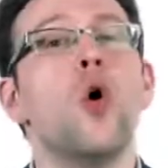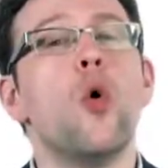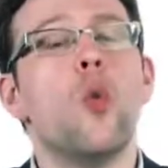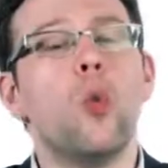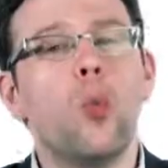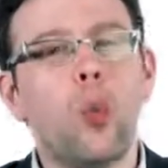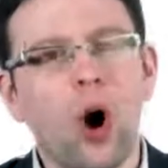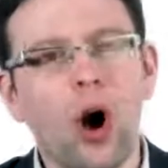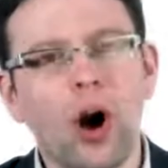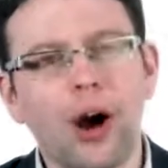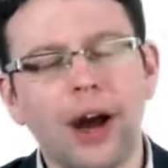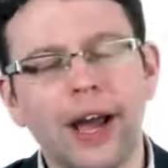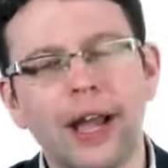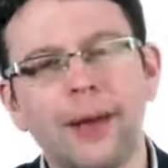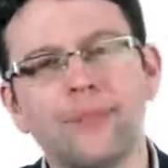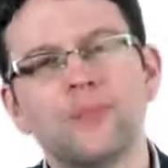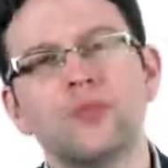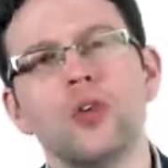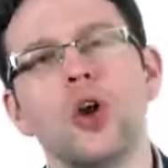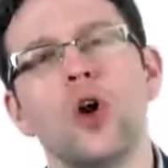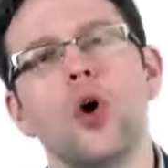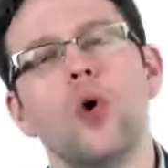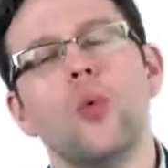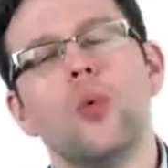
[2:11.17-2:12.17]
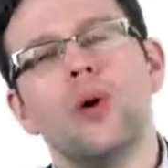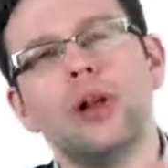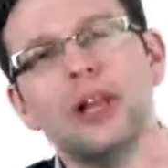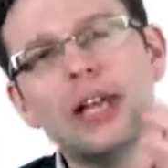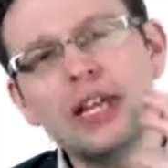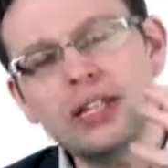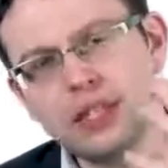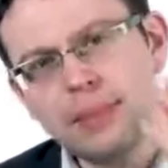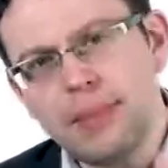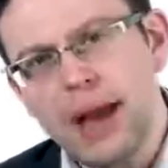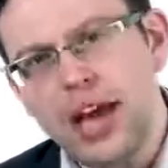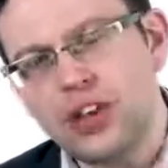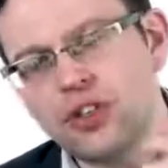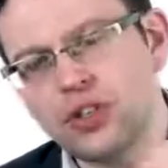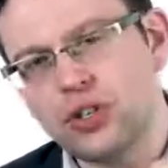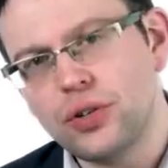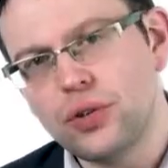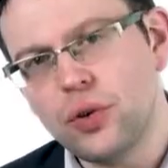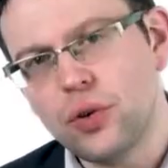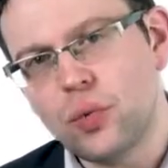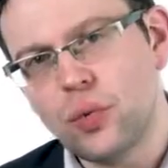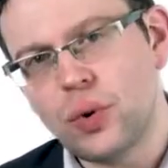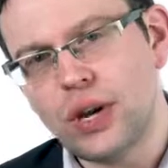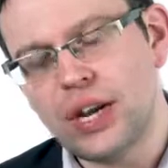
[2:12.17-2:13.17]
Why? Well, let's
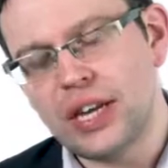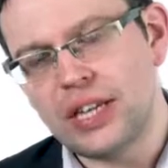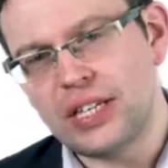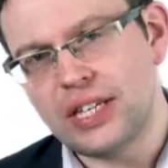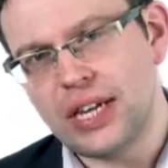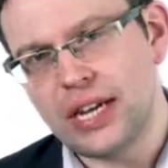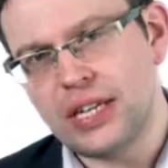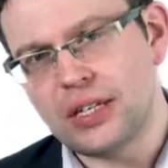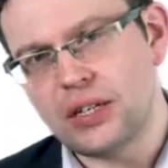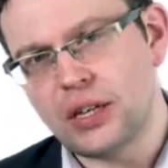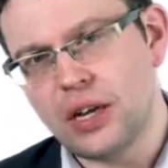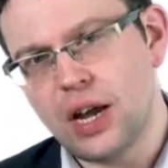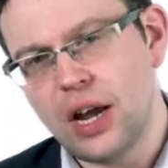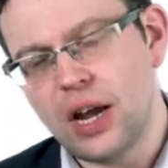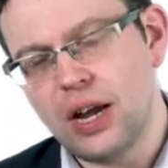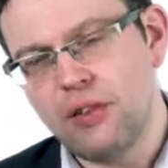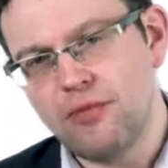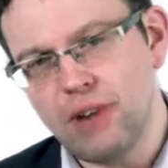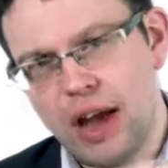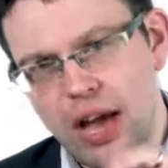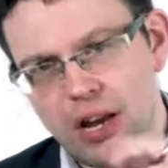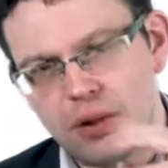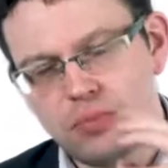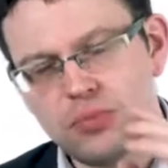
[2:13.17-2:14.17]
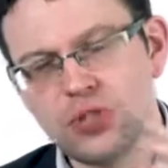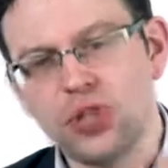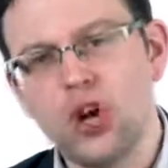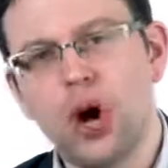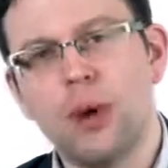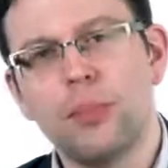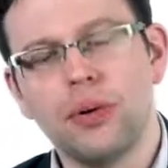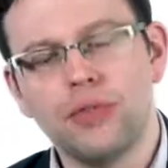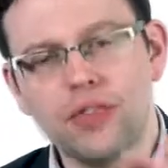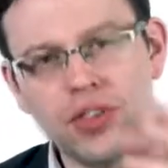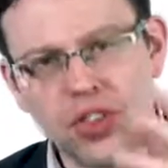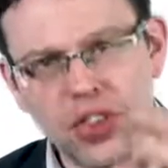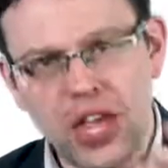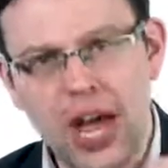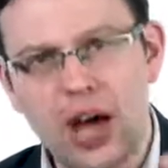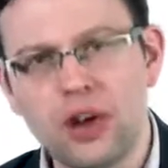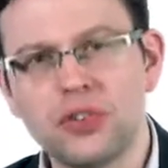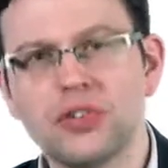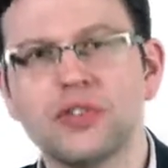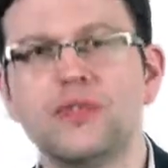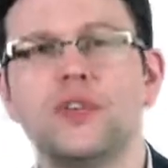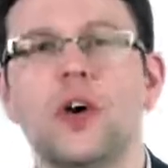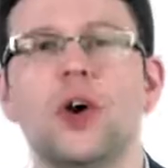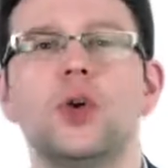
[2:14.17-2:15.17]
imagine we did a random sample of
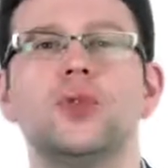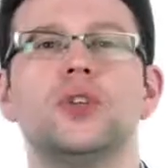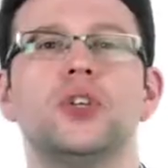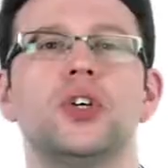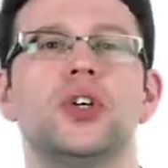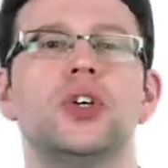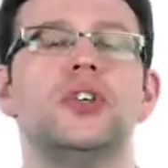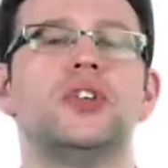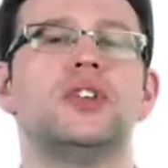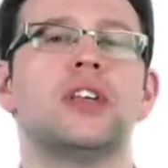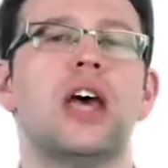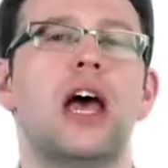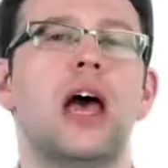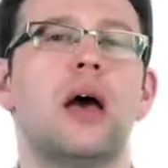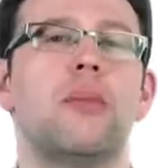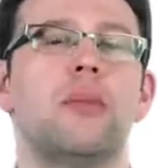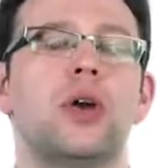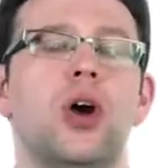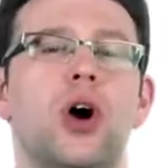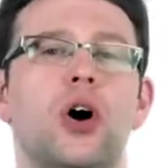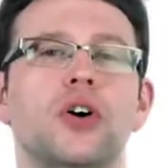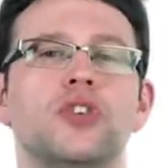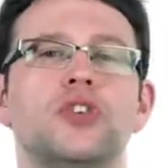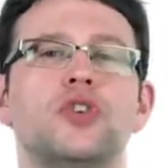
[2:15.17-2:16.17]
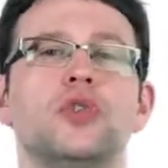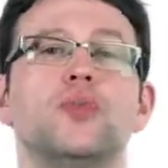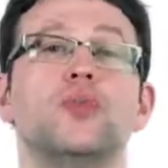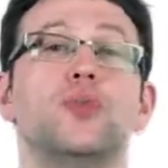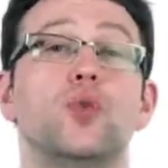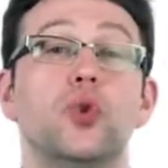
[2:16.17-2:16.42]
1,000 voters and we asked them,